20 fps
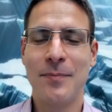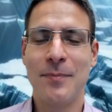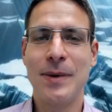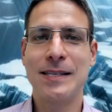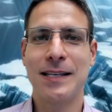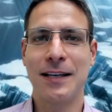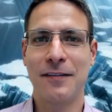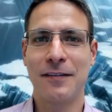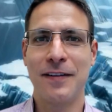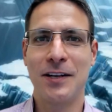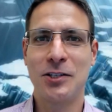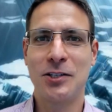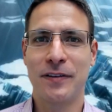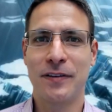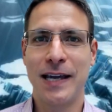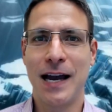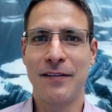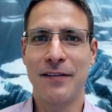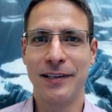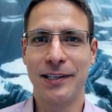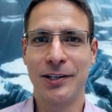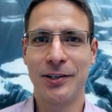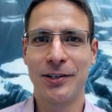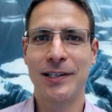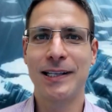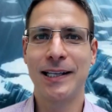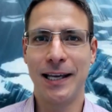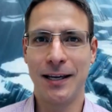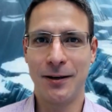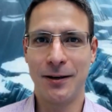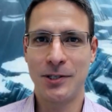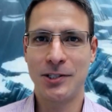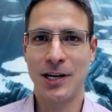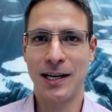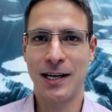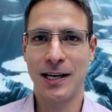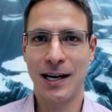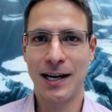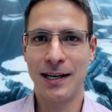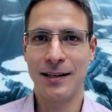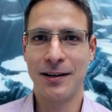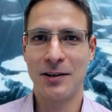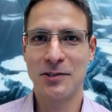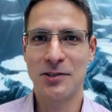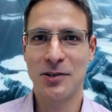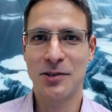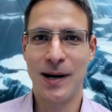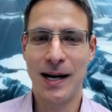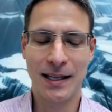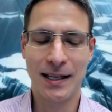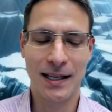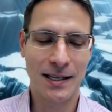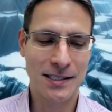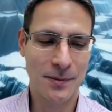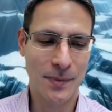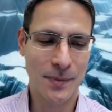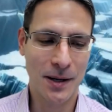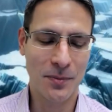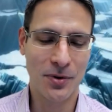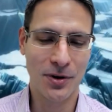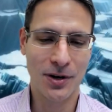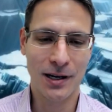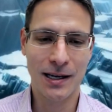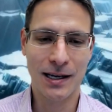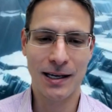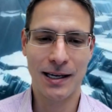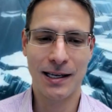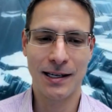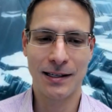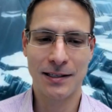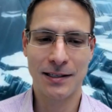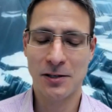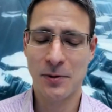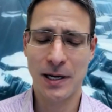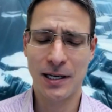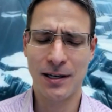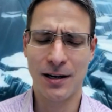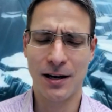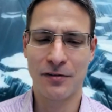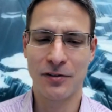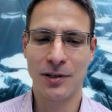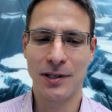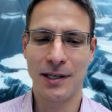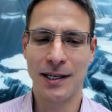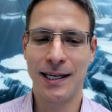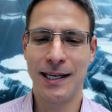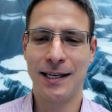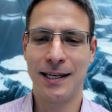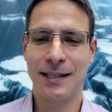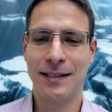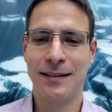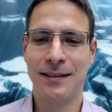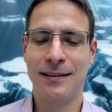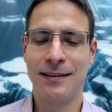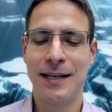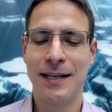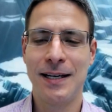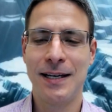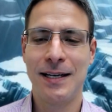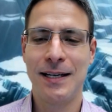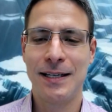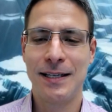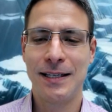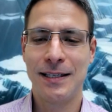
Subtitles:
The Amazing Adventures of Cavalier and Clay, which I also analyze in my book, and the great novel. And